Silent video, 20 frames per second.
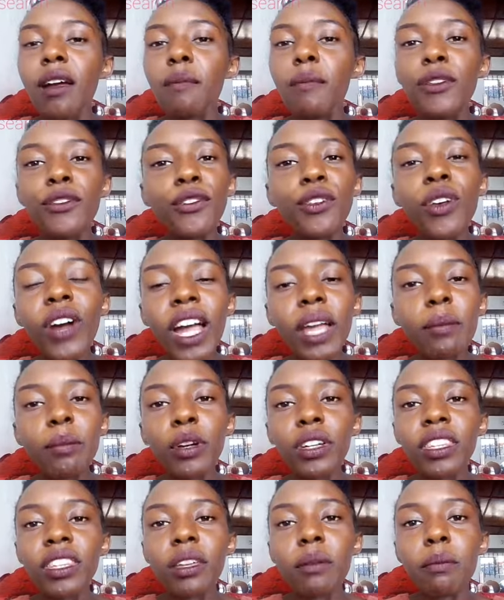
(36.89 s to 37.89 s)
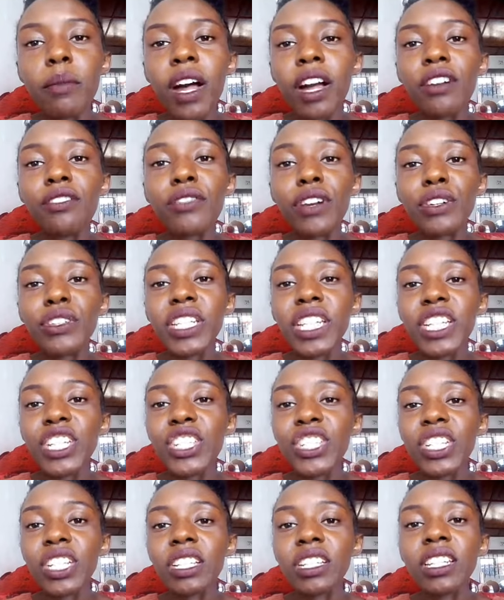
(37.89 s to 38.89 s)
Before I bought the MAC
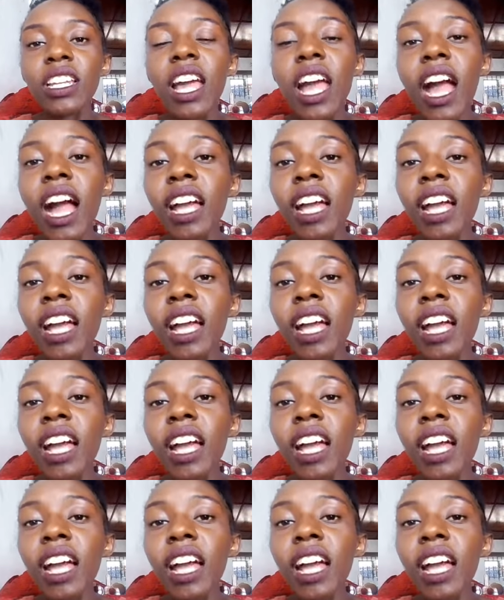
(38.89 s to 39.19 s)
foundation,